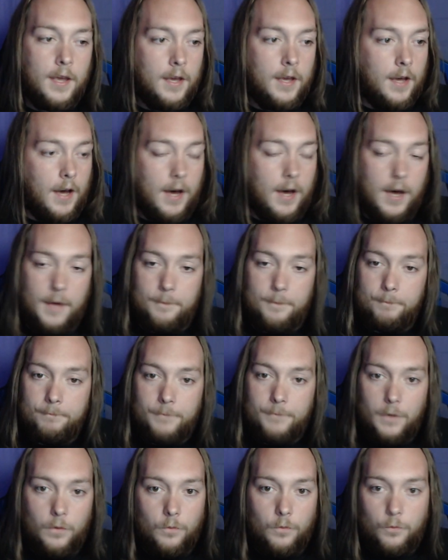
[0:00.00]

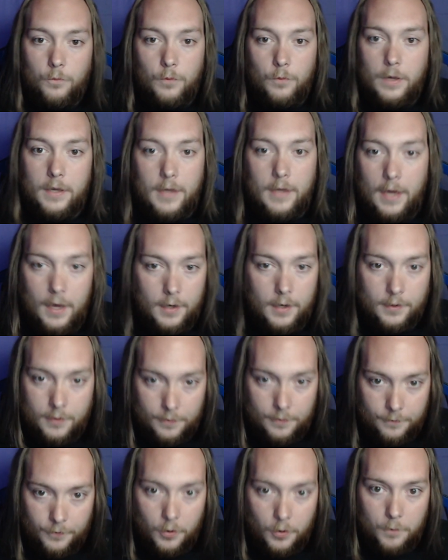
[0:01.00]
We can't
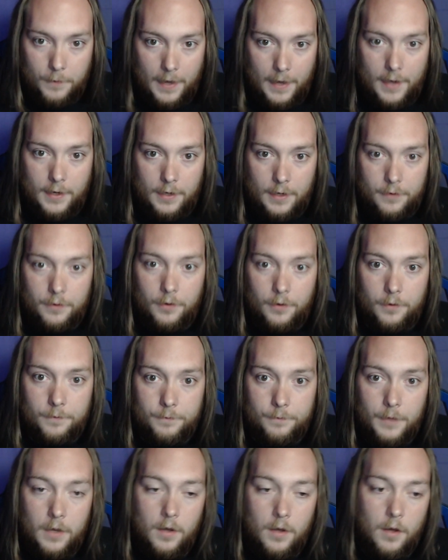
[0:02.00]
confirm that either.
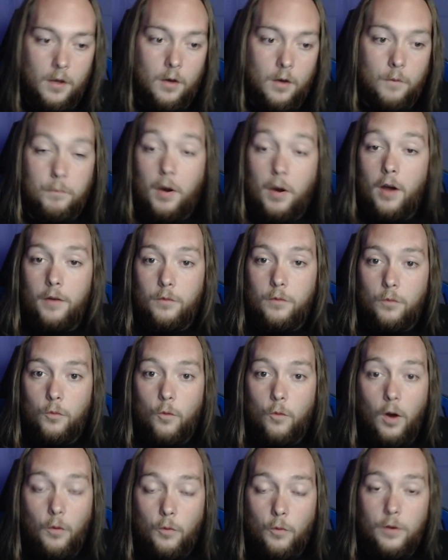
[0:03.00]
But
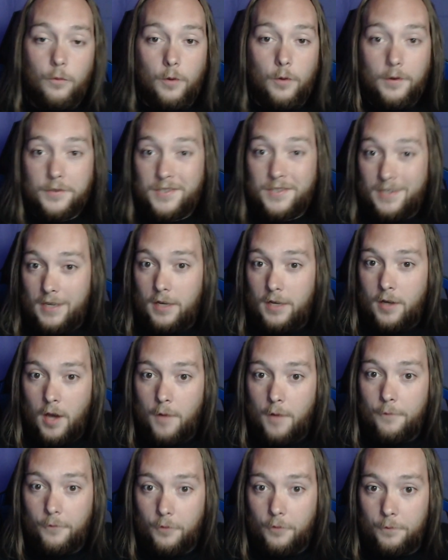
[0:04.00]
what we will see
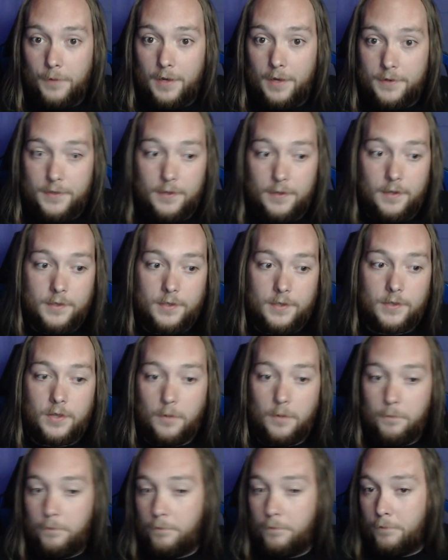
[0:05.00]
come from this, and this is
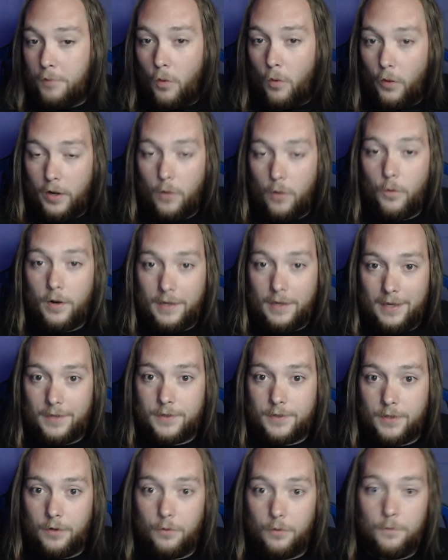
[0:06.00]
the point I want to get
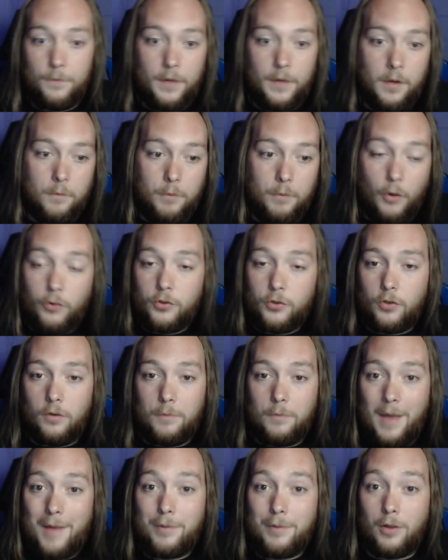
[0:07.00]
to, Bollinger
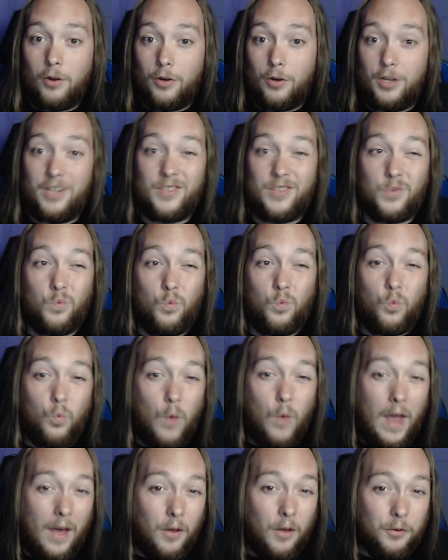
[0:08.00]
and Mabillard is
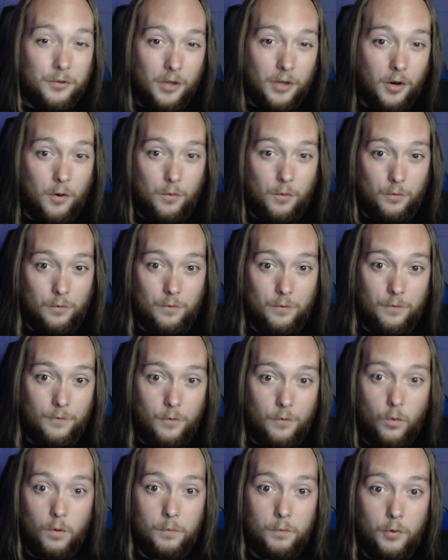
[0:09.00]
well known
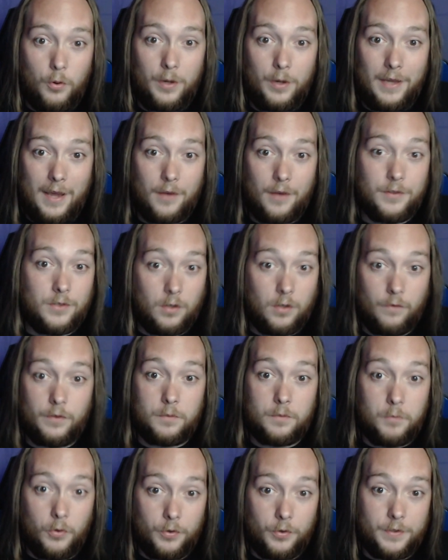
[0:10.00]
for putting out service
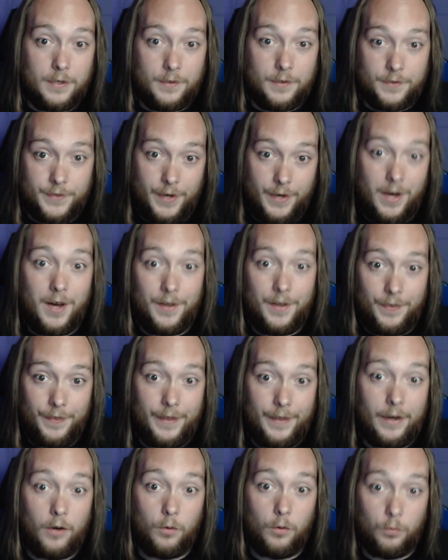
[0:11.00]
bulletins on
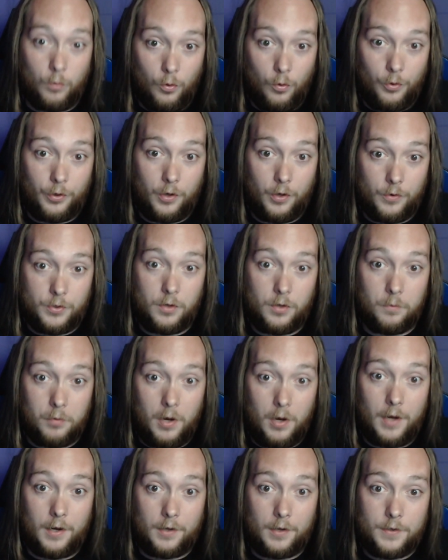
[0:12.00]
their roller coaster
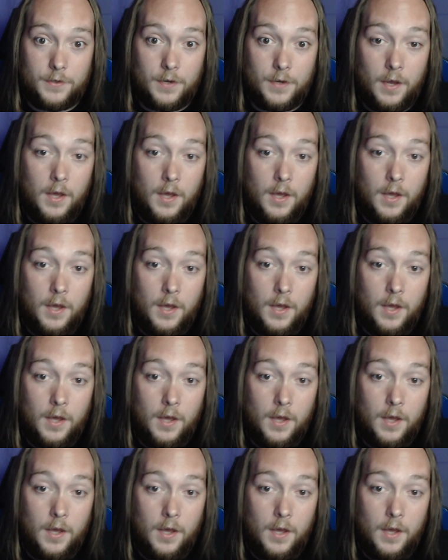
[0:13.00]
products.